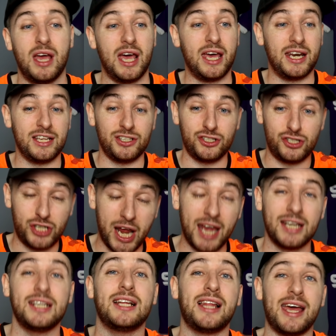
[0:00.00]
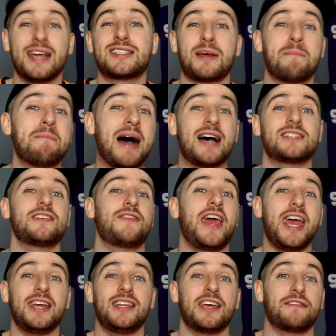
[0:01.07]
and it genuinely is a massive
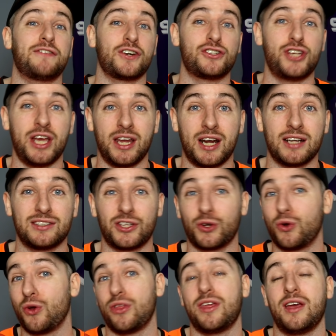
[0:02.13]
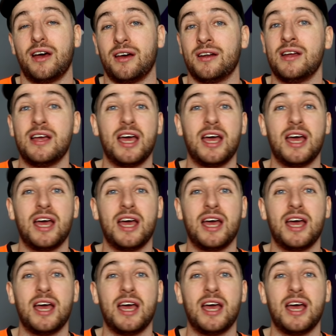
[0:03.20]
headache for Gerrard to go out there